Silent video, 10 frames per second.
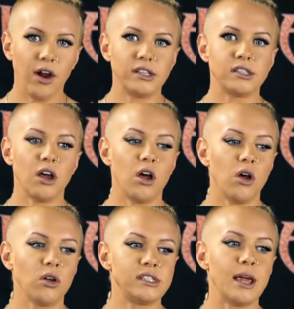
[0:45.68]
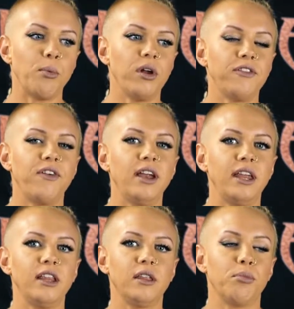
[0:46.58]
right, so step one,
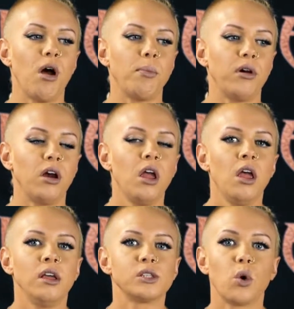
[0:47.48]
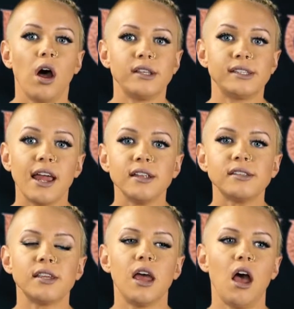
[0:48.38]
finding the proper squat
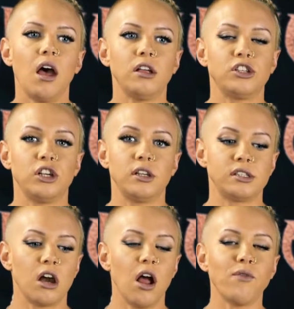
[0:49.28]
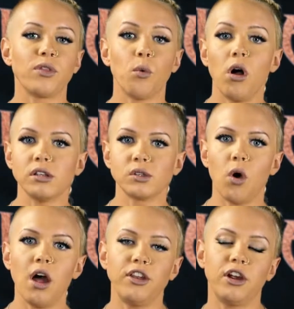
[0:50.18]
stance. Start off with a wall
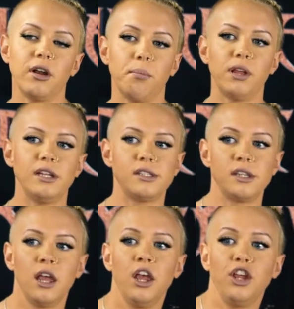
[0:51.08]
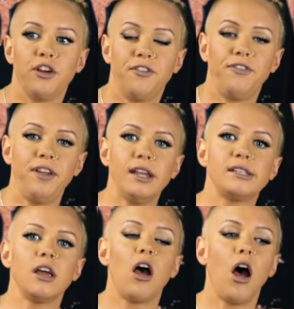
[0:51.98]
squat. You're going to place your
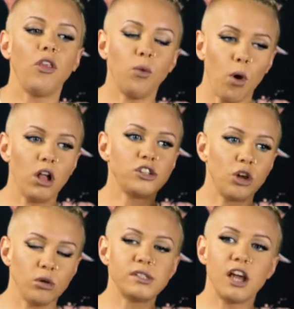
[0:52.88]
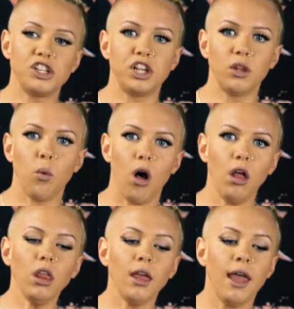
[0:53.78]
feet on the wall, toes touching the
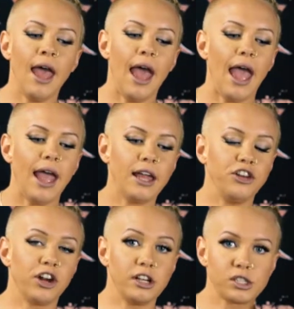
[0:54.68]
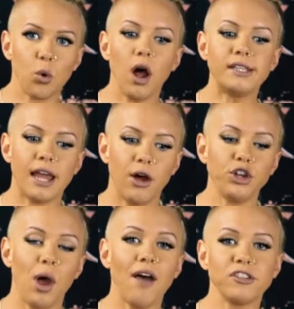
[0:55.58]
wall, and you're going to squat
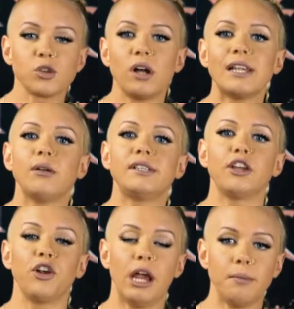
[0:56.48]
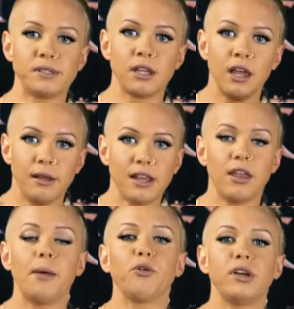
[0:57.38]
down. You have to squat down until
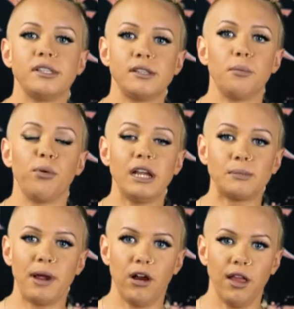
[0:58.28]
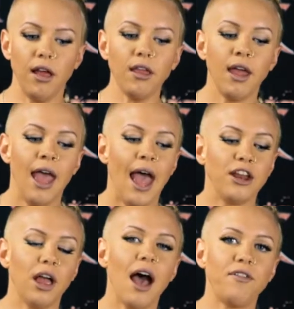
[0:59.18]
the hip crease breaks parallel,
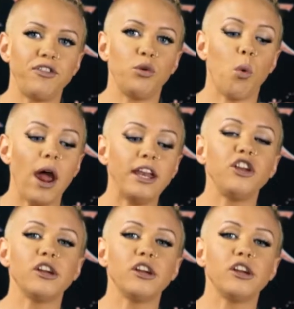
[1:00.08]
and you'll have to widen